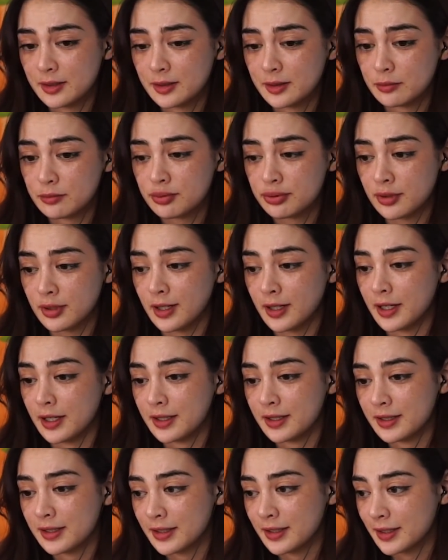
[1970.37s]
Bruh.
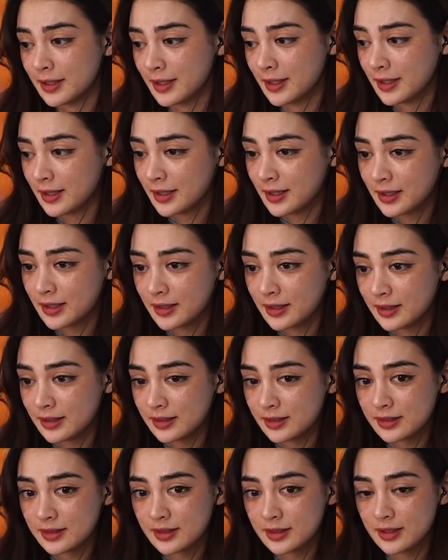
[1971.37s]

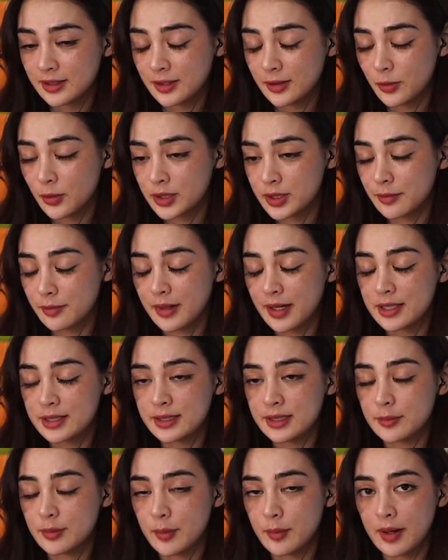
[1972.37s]
I wasn't
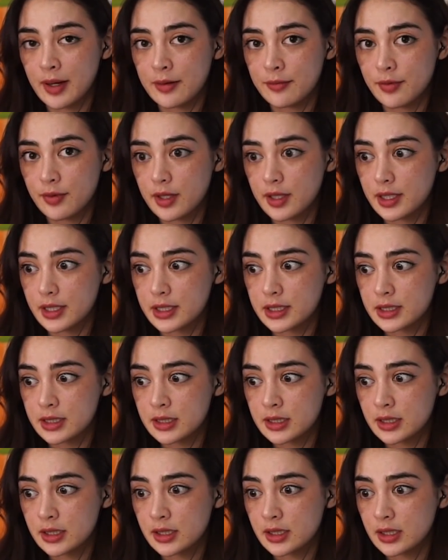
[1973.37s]
mentally prepared for
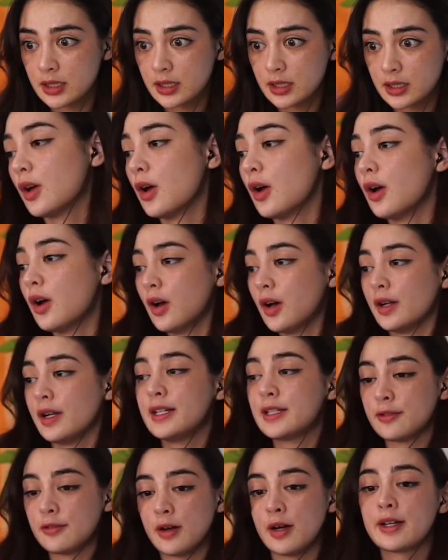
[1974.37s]
this.
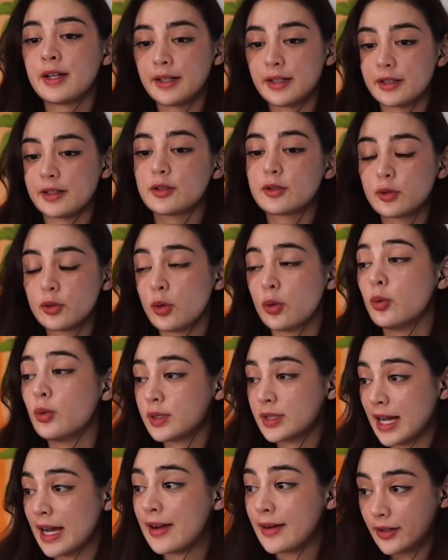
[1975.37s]
He's fucking cool
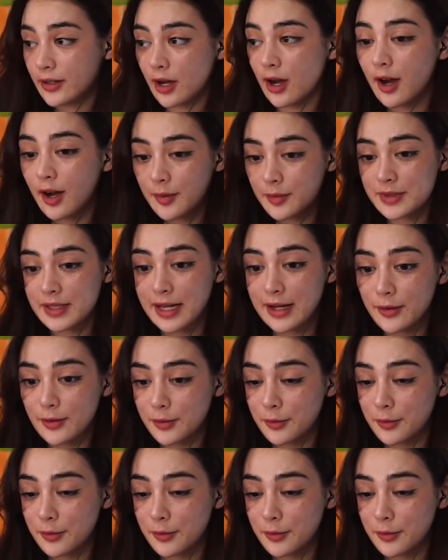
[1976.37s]
down and calm down. I'm